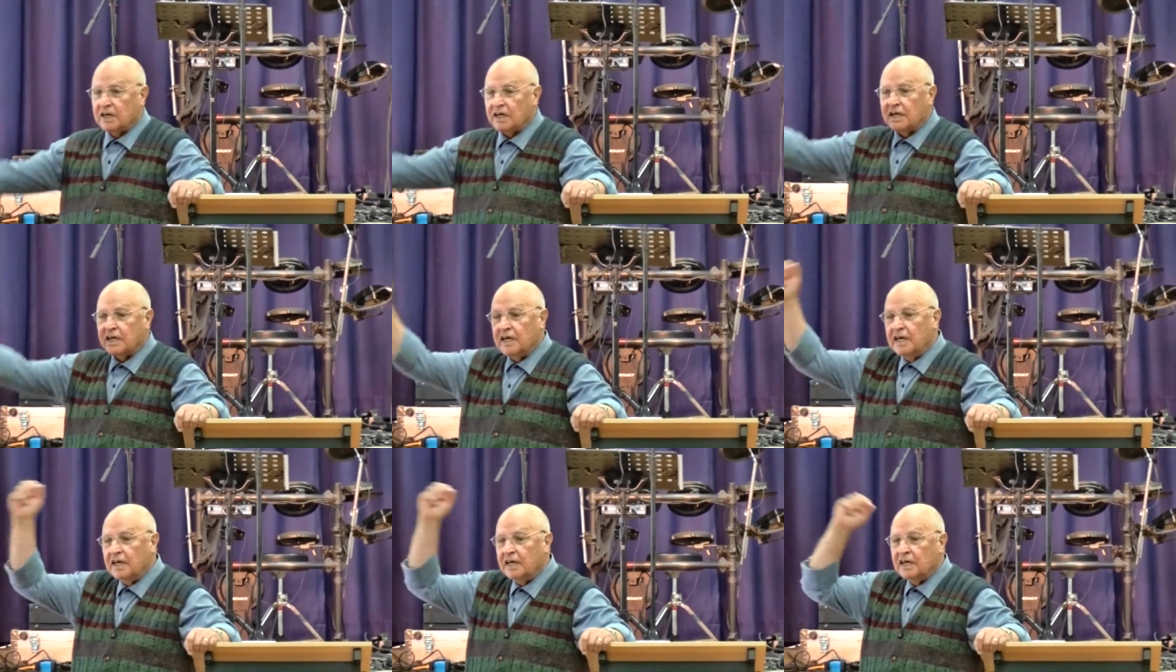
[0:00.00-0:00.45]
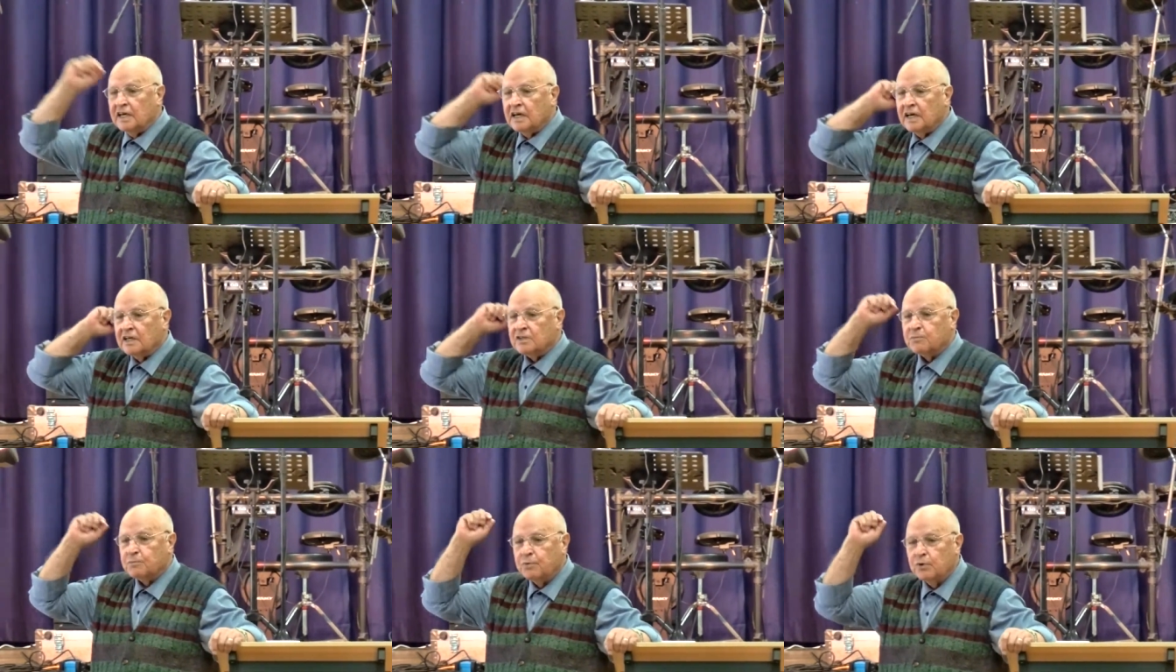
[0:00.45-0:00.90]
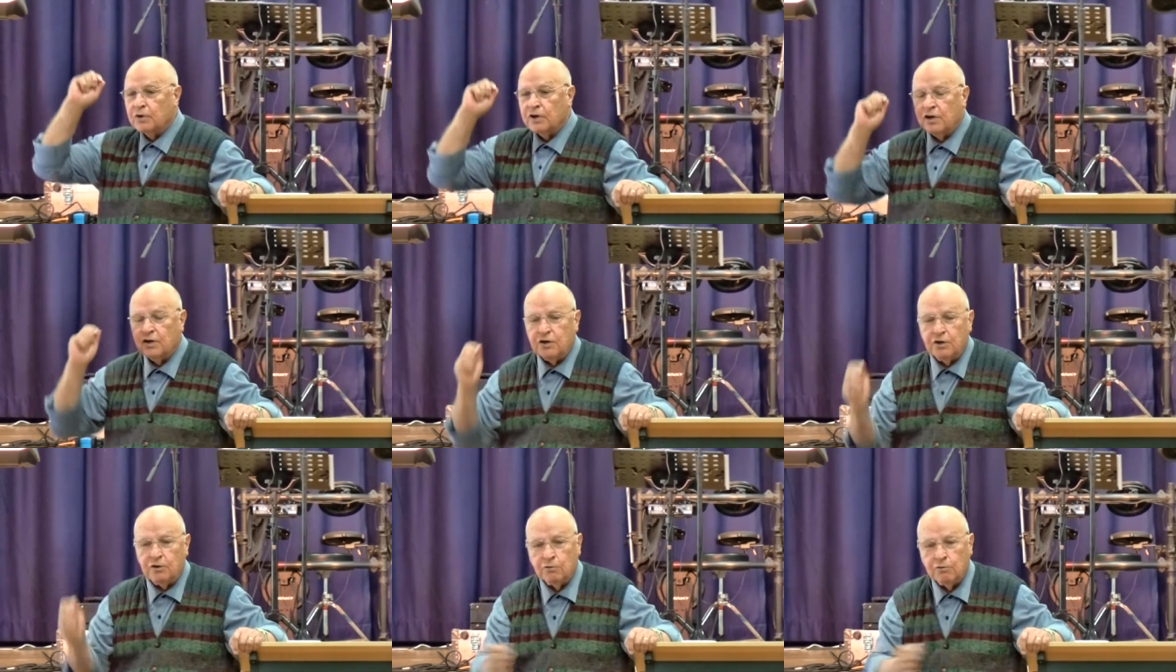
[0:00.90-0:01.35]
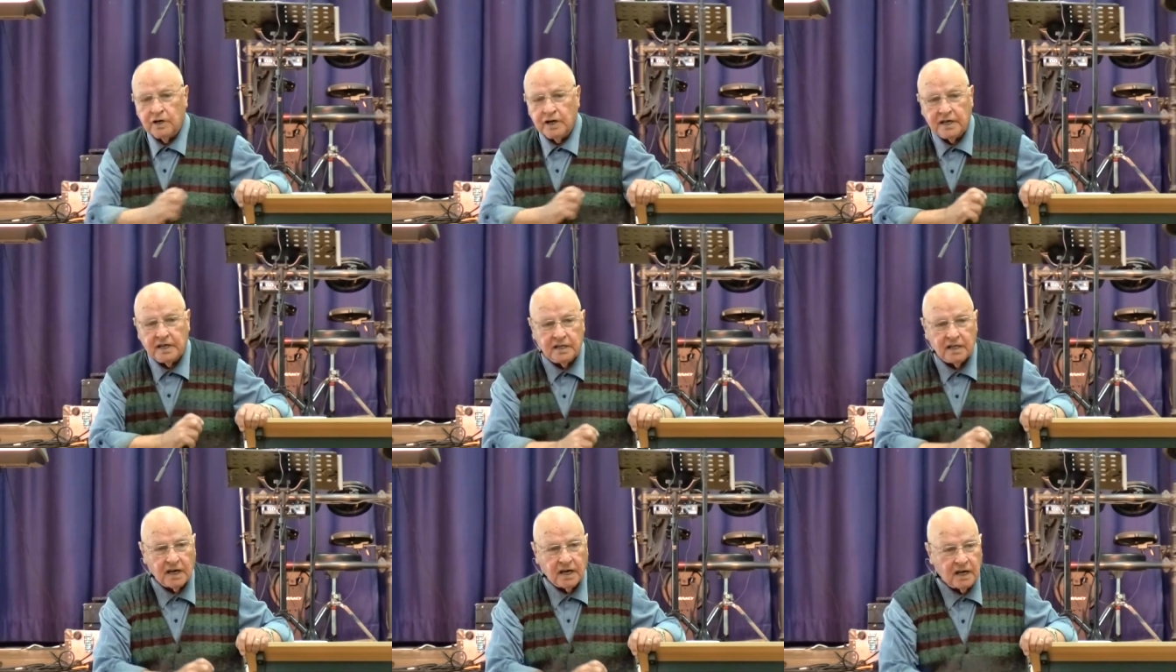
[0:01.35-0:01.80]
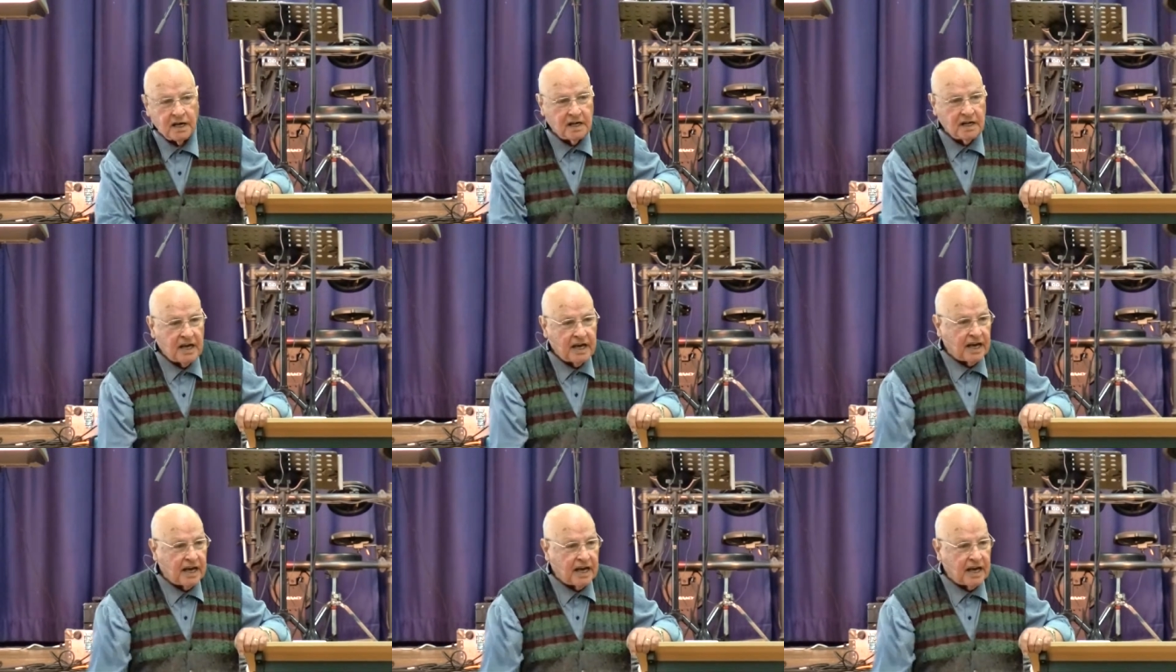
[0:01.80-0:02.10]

The king has put a new leader,